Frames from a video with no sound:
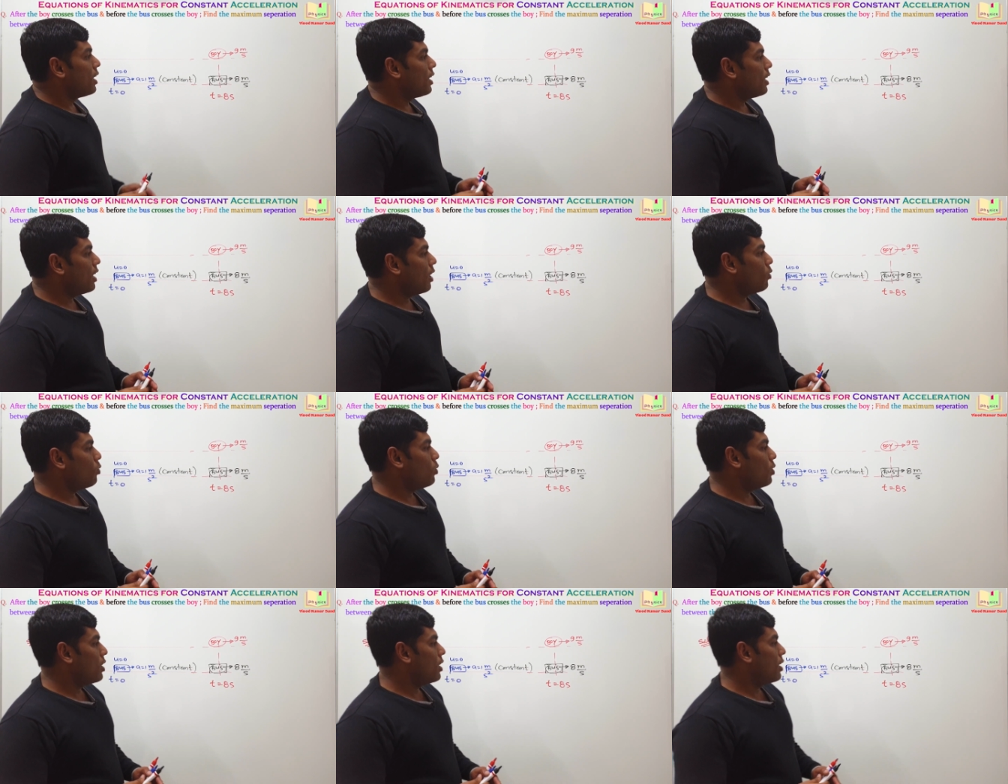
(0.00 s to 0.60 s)

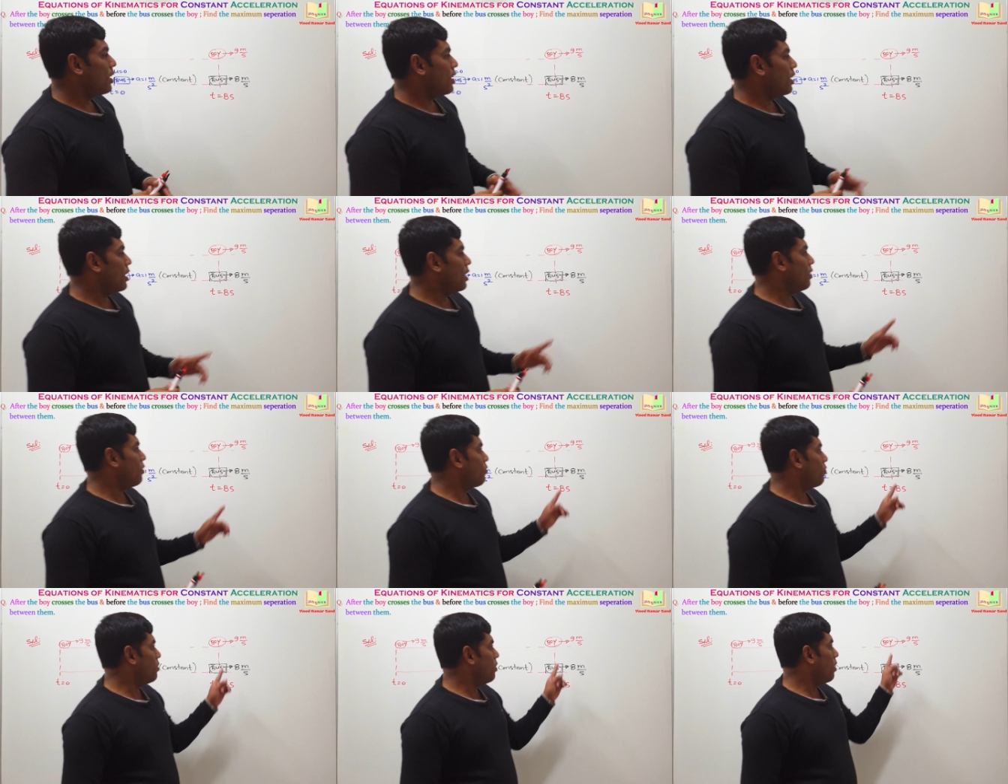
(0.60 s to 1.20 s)
Now,
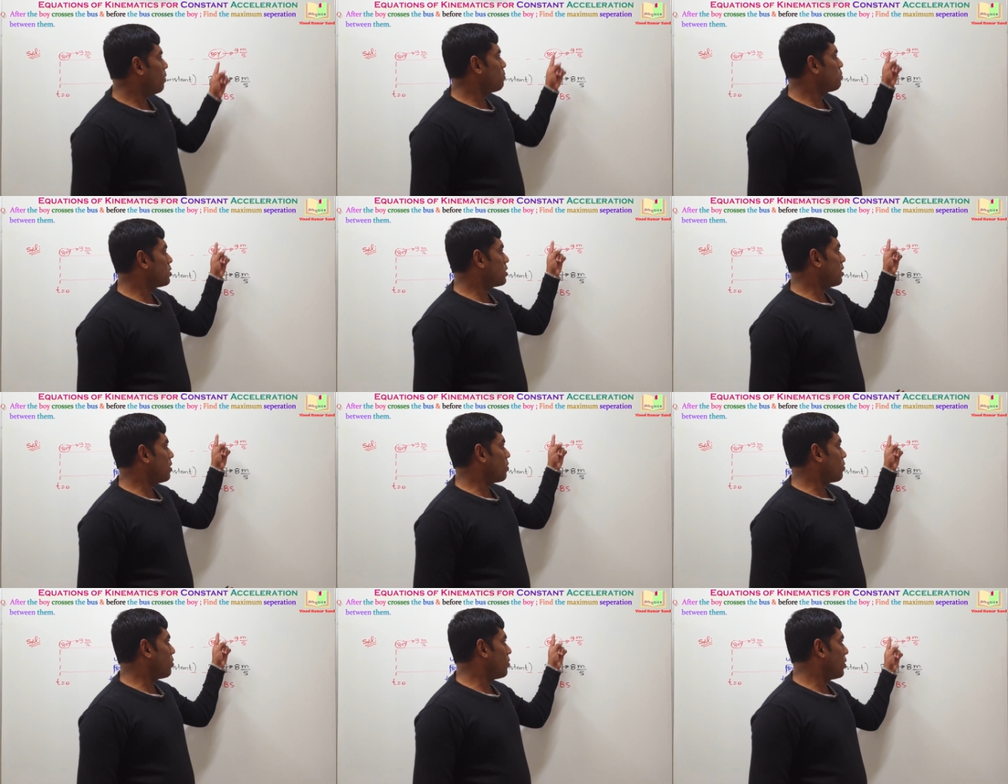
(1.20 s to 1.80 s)
if we
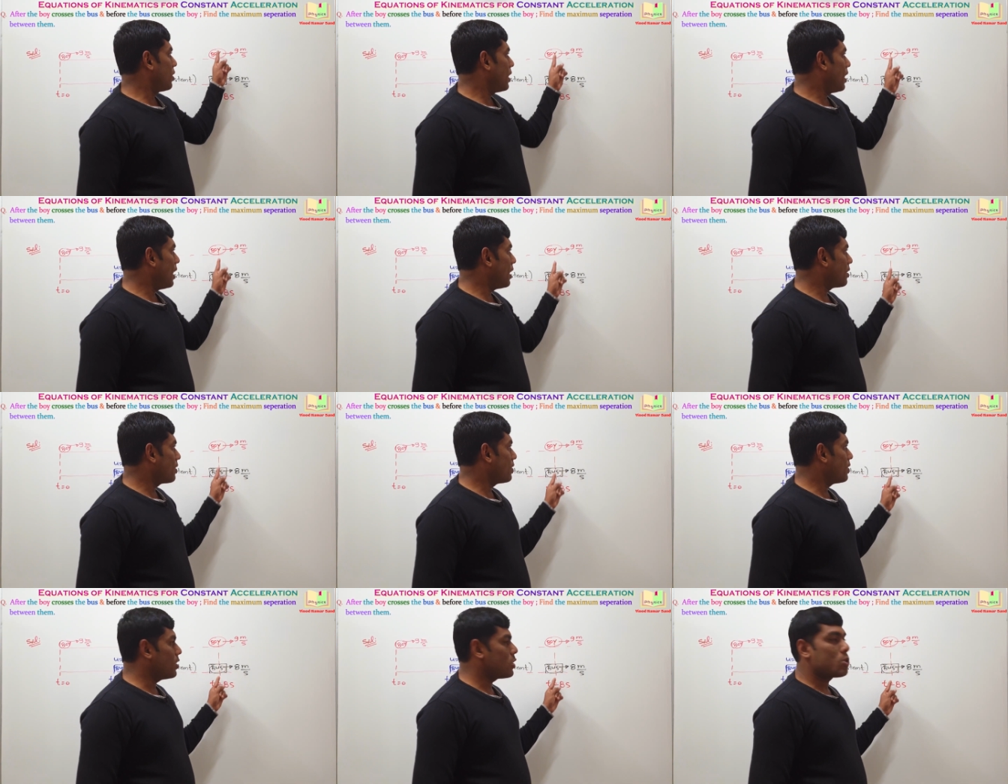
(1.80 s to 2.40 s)
observe
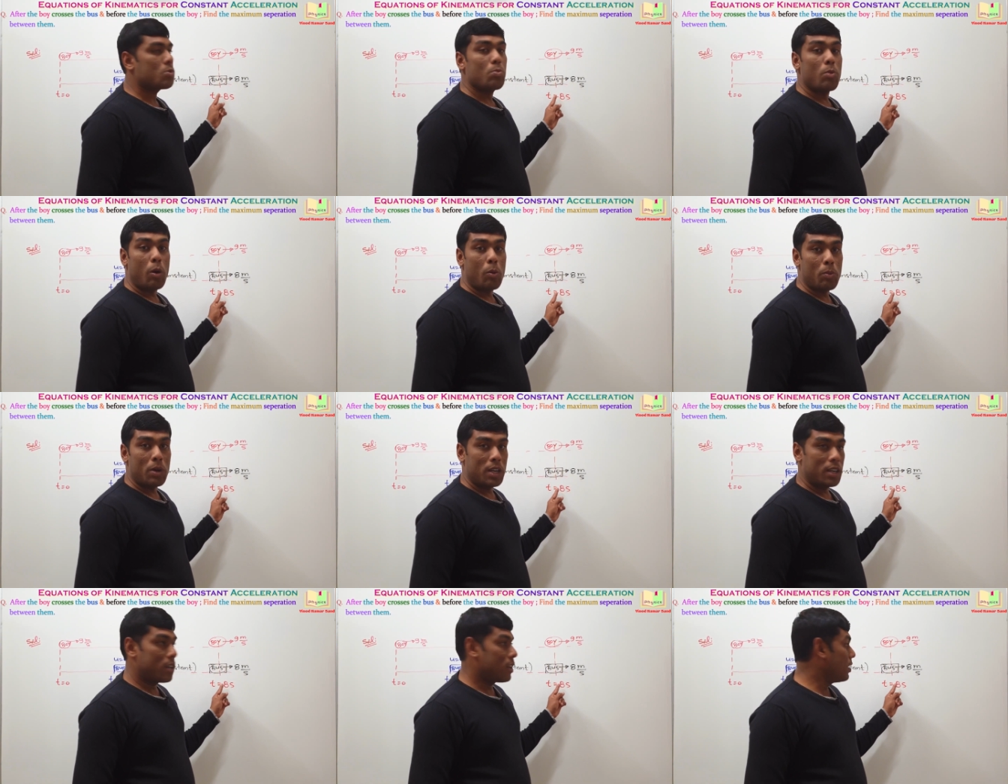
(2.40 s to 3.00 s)
at this
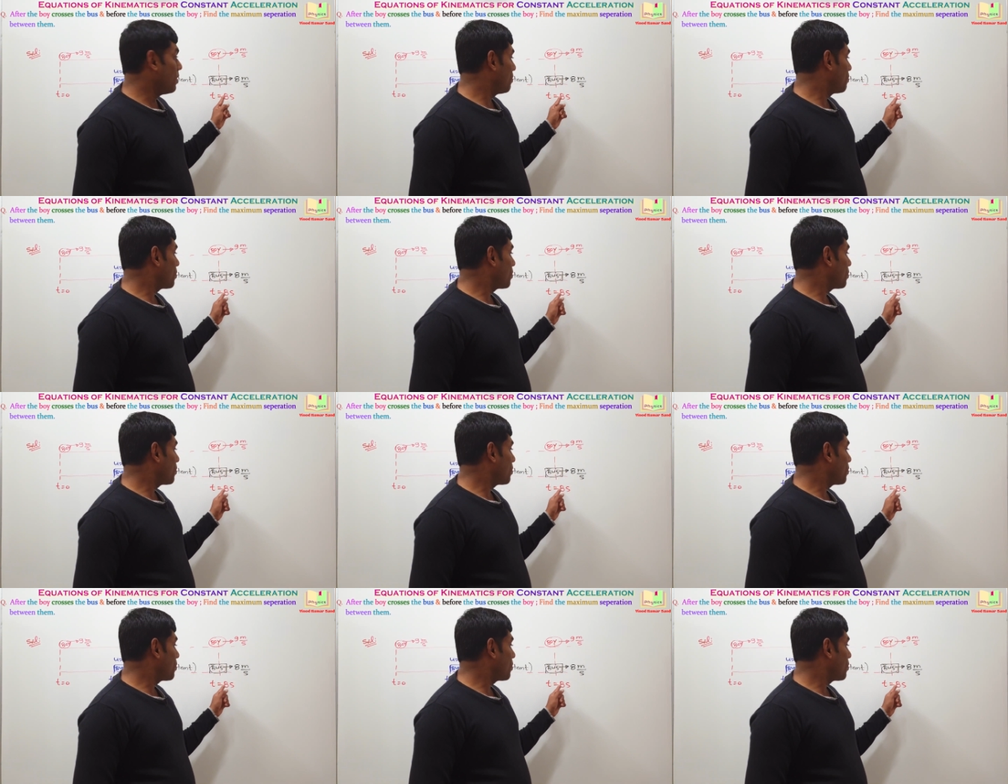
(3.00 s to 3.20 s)
moment,